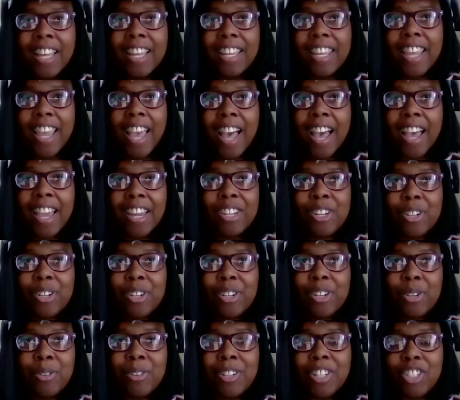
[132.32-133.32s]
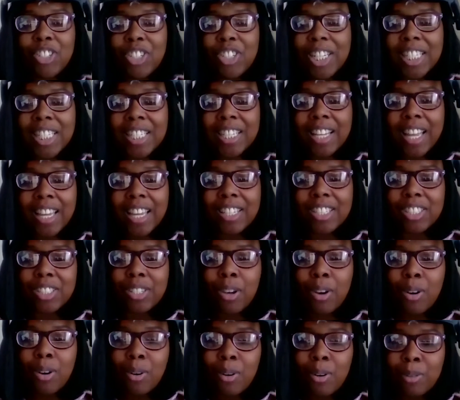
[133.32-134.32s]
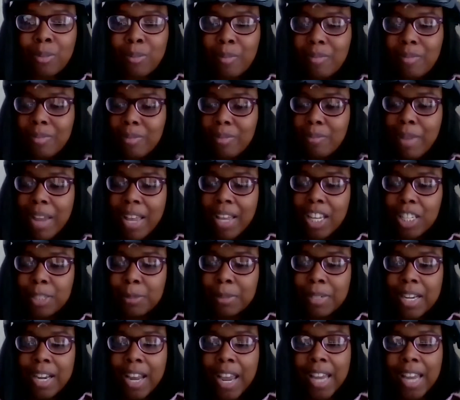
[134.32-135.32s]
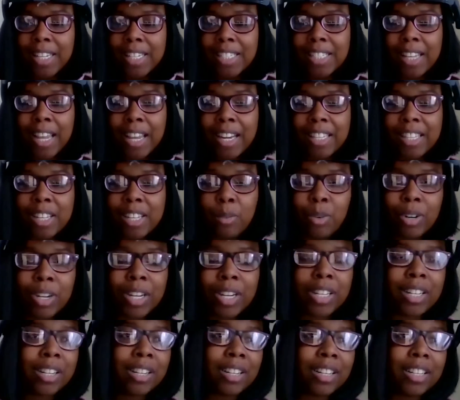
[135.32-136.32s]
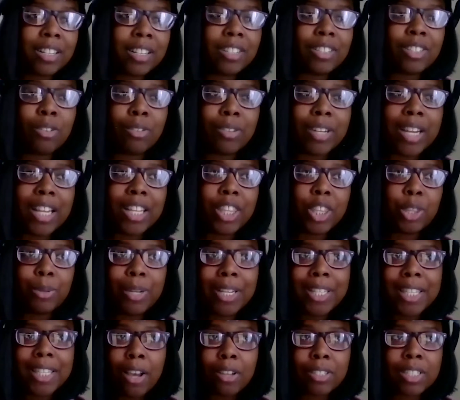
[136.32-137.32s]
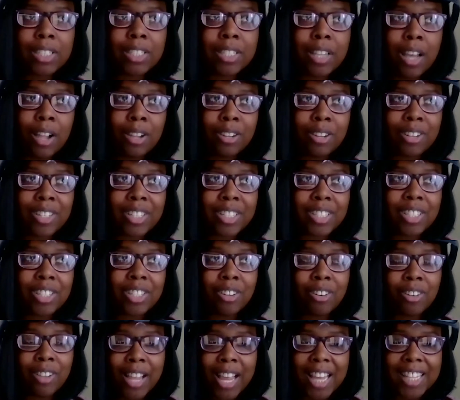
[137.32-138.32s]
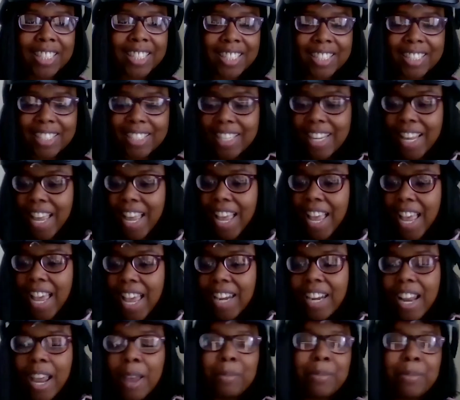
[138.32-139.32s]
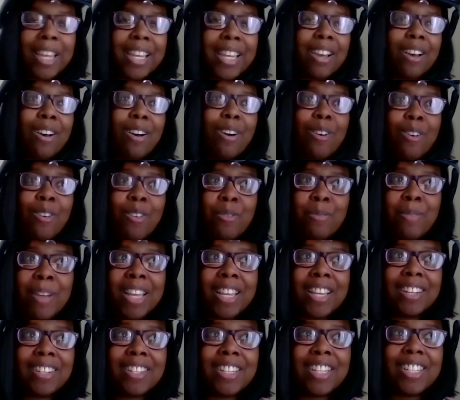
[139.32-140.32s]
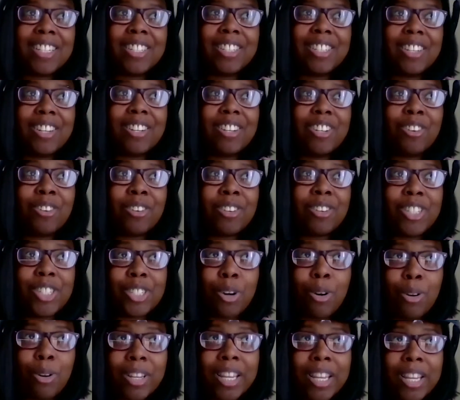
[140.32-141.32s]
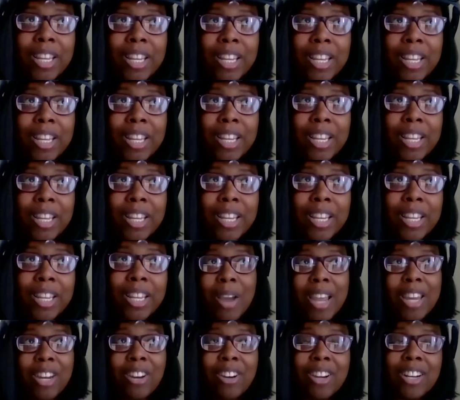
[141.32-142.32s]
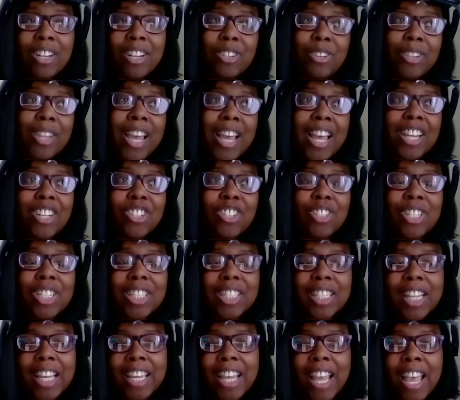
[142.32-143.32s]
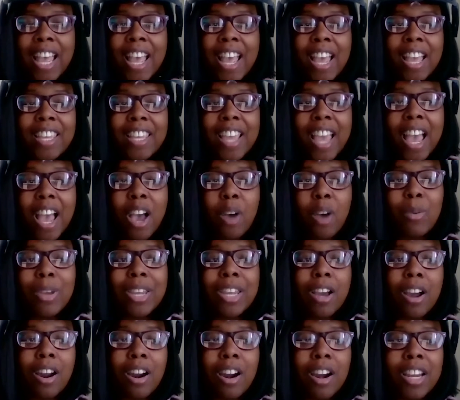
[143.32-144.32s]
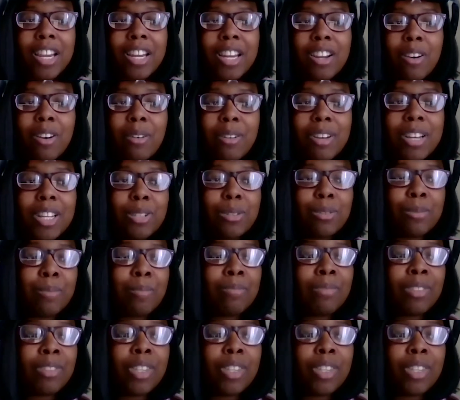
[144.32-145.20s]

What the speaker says: yeah, I do. And she's like, so my husband and I decided that we're going to donate $3,000 to your glasses. I'm like, oh my goodness, you're joking. There's no way you're going to do that. And she's like, yeah, we are, because